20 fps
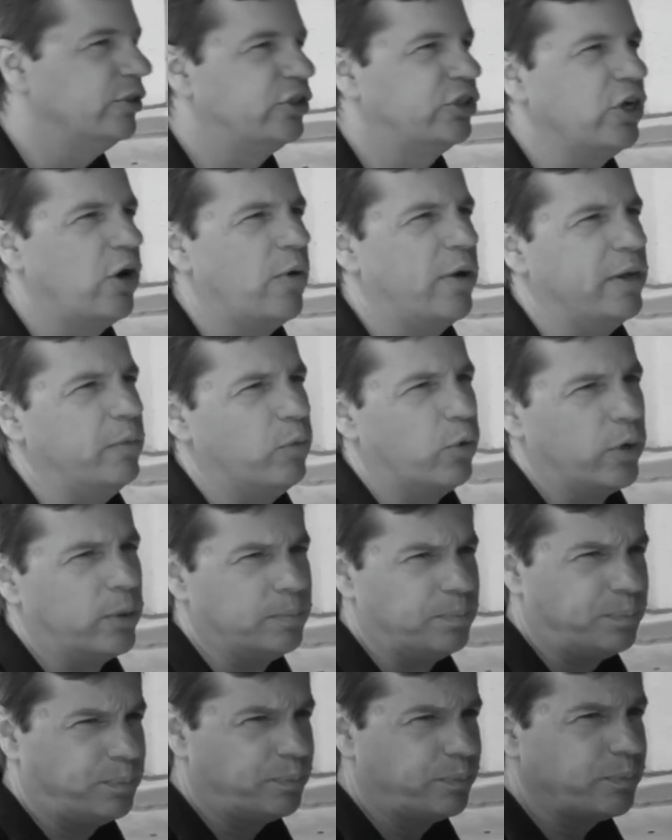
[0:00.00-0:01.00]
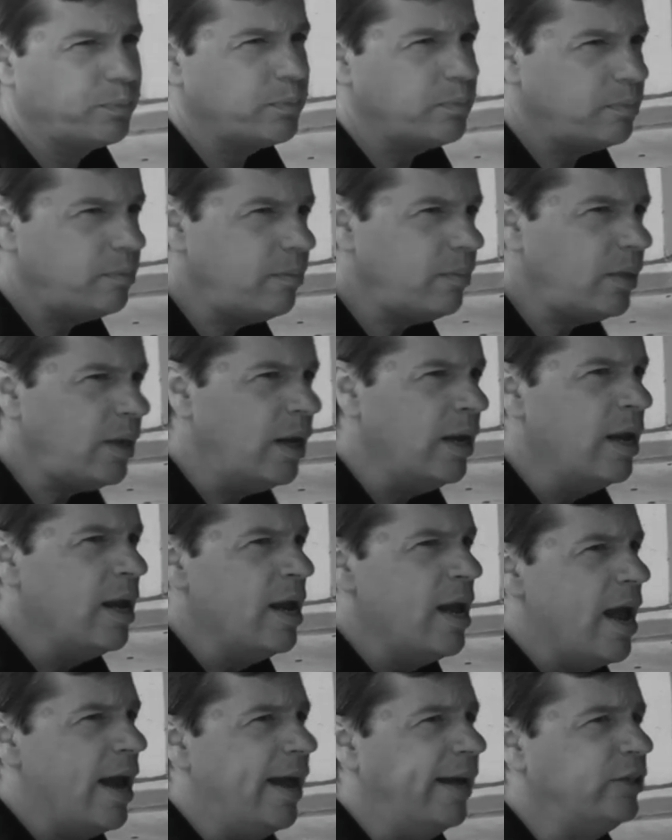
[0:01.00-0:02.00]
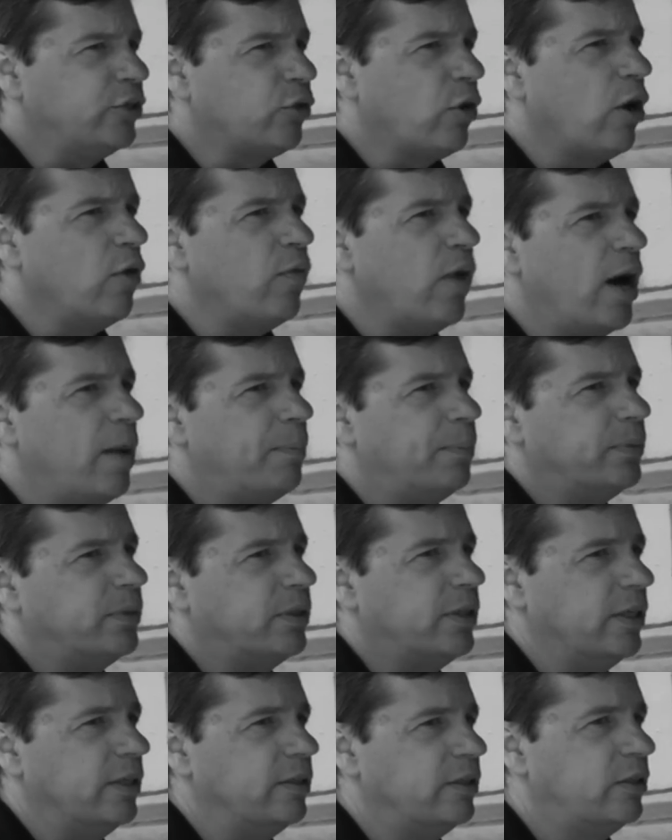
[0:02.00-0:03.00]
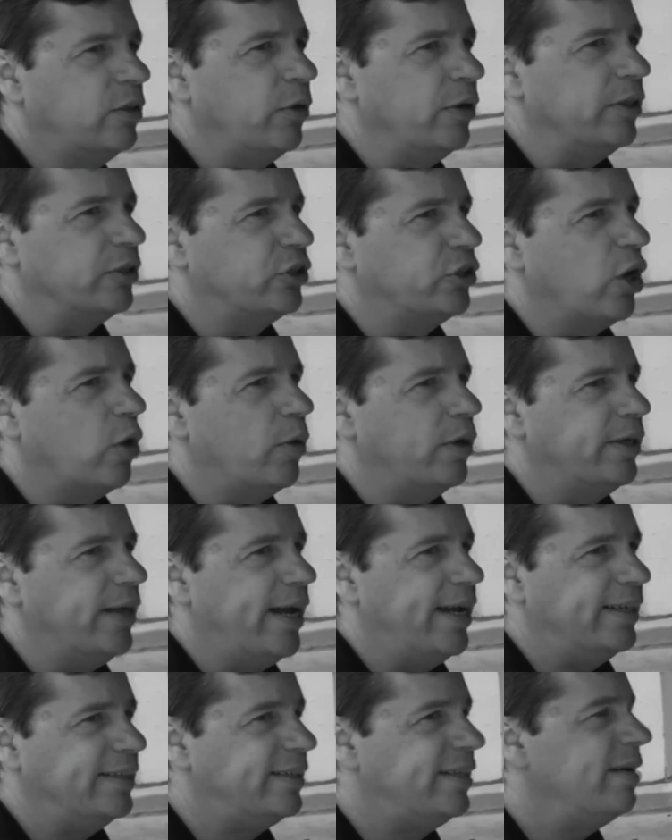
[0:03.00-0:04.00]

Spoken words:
do the show anymore. And I drove up to doing the show one day,